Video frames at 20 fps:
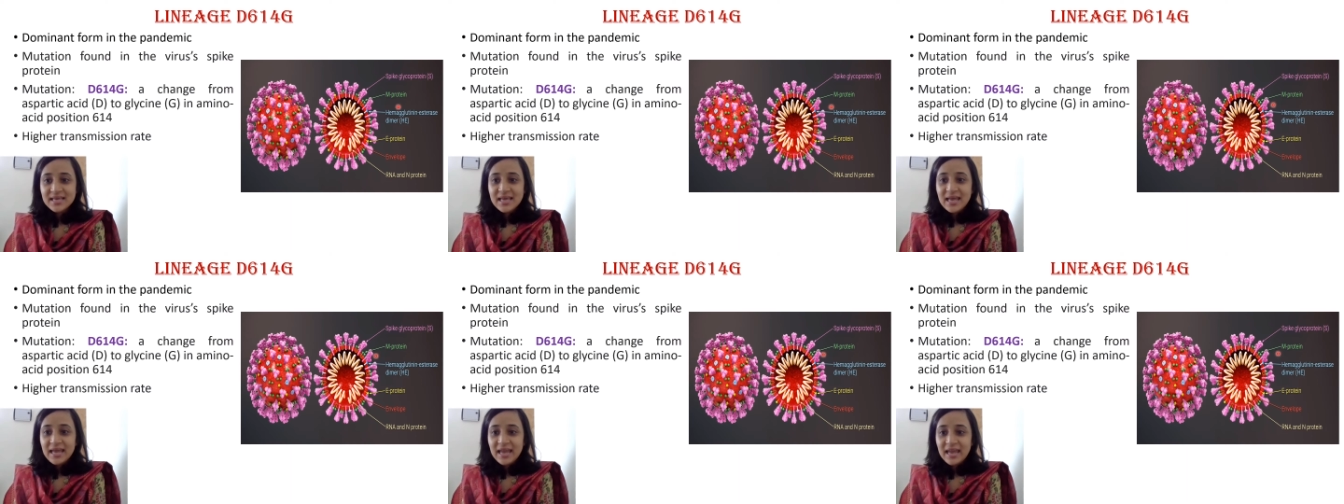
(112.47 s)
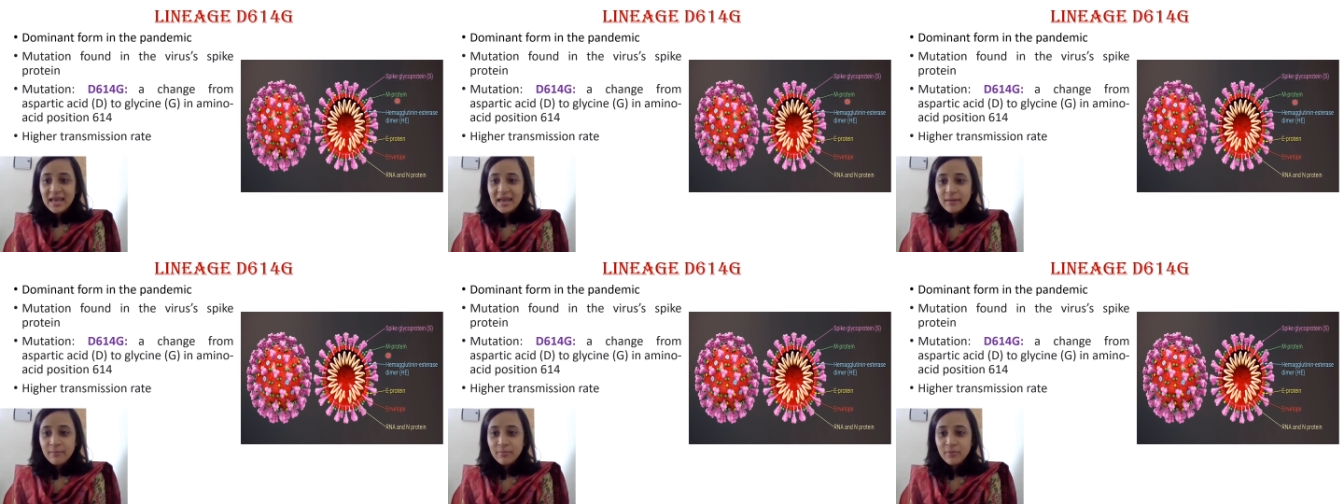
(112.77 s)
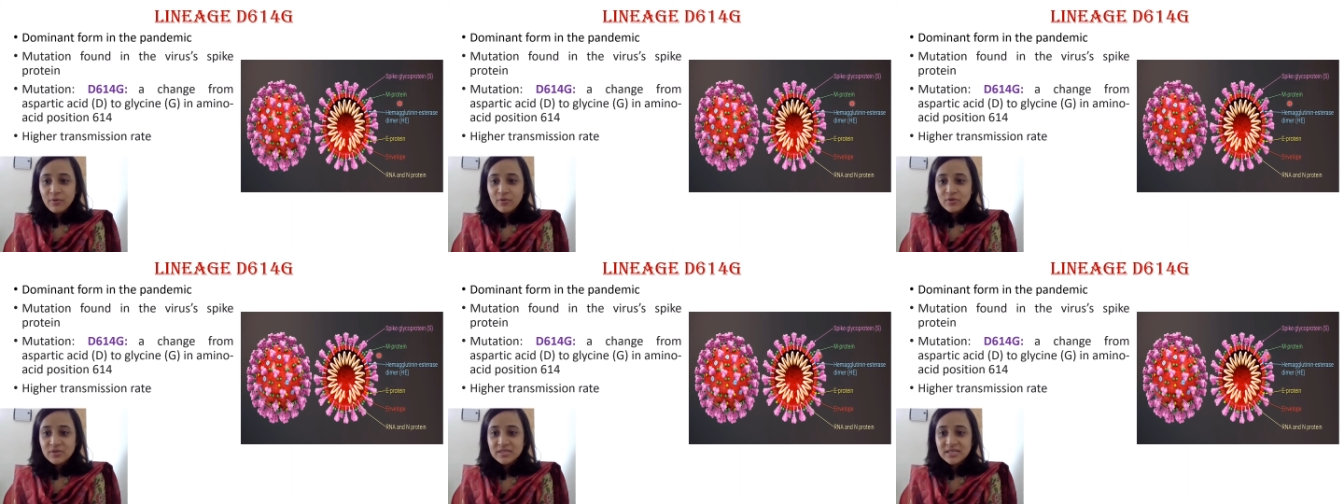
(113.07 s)
M
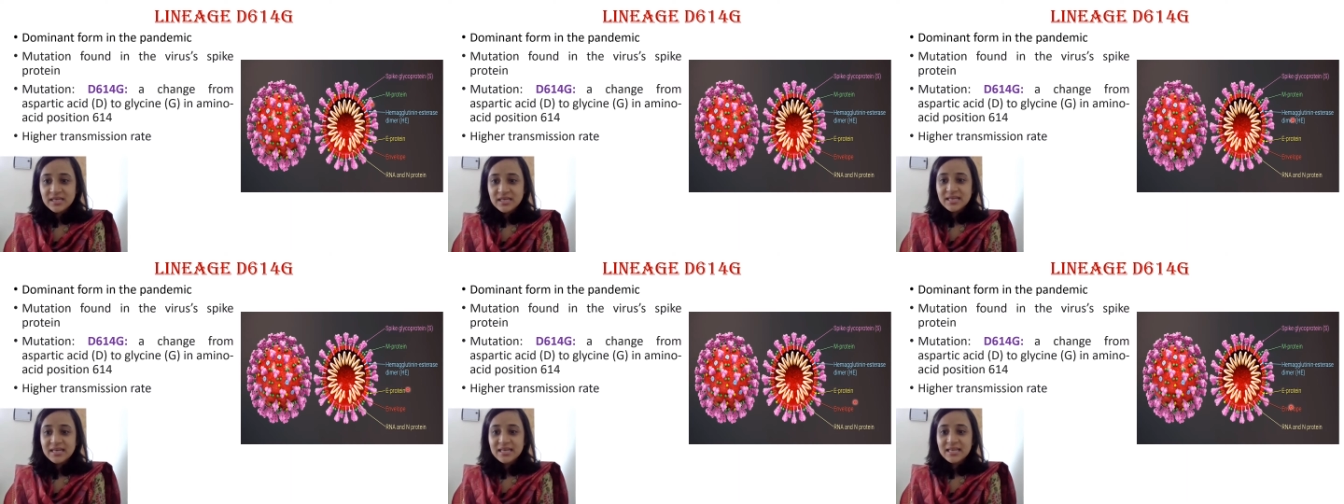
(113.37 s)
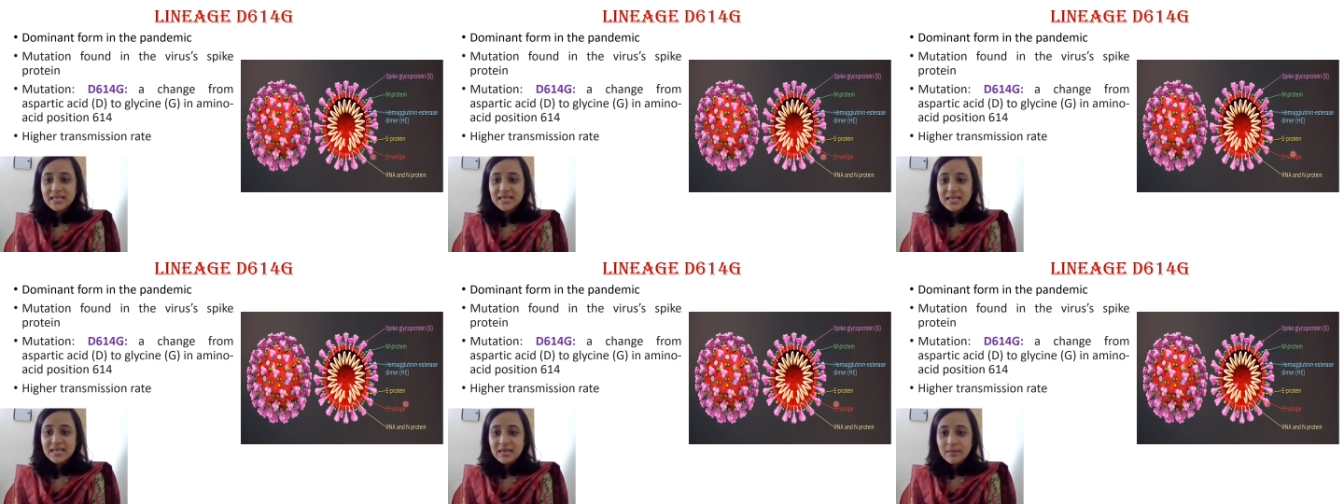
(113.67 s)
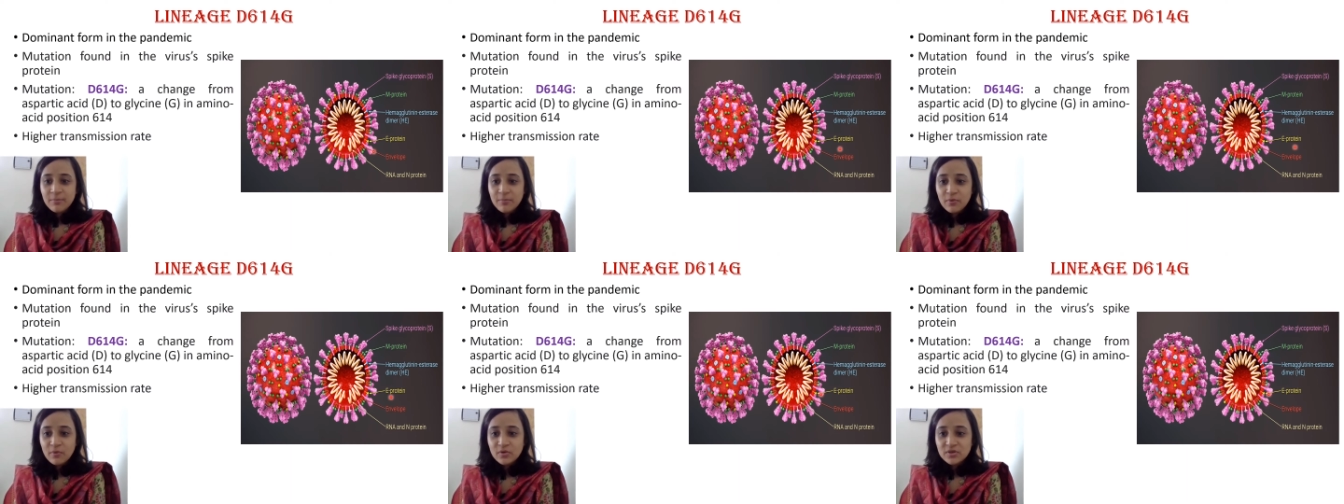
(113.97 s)
protein, E
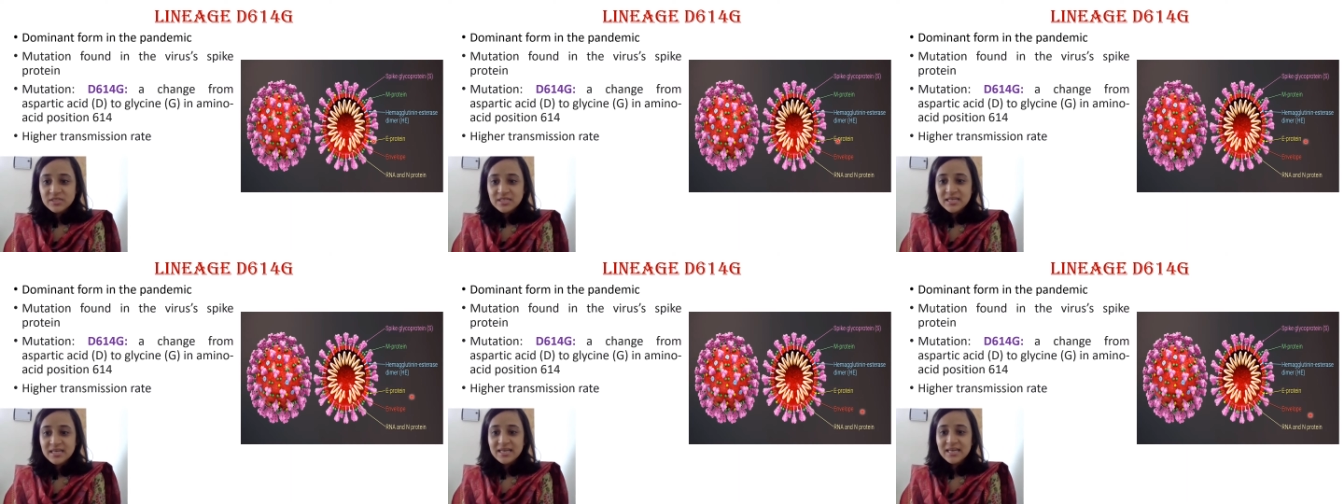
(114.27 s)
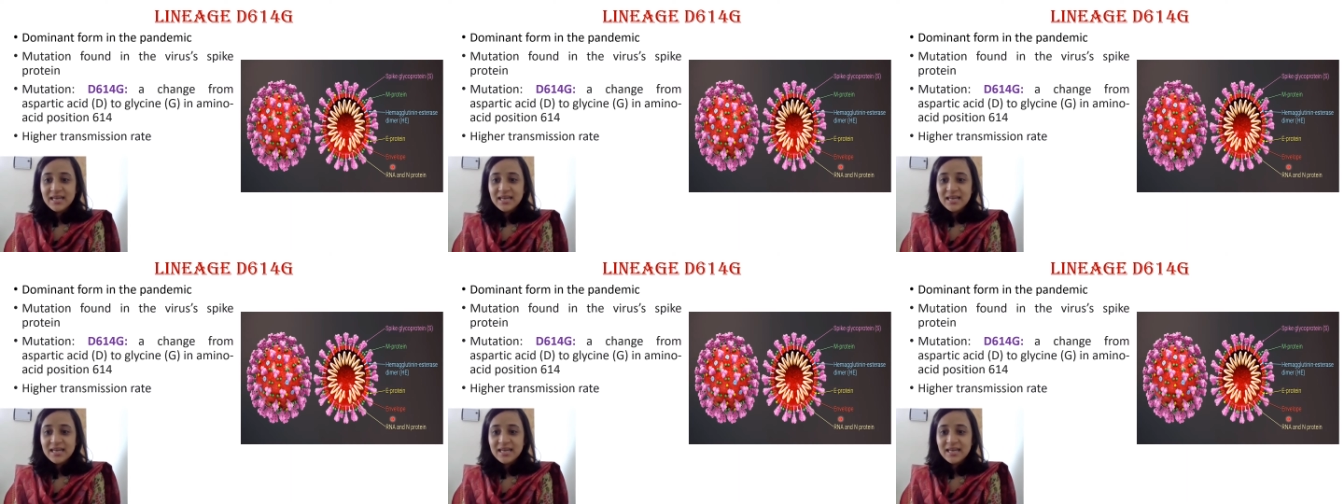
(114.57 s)
protein,